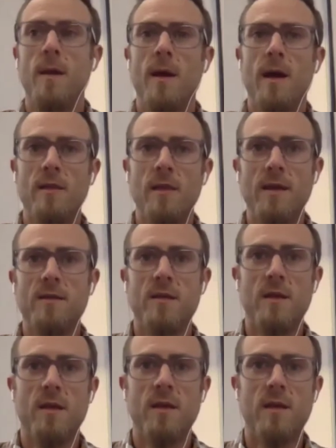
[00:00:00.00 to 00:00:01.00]
I'd like
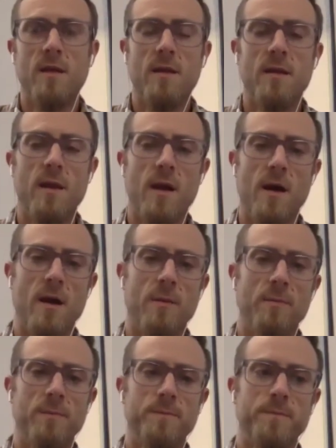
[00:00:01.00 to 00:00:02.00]
to
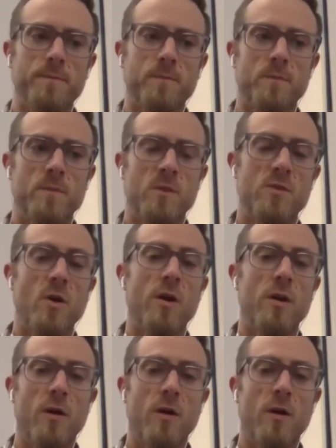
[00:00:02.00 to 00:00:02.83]
start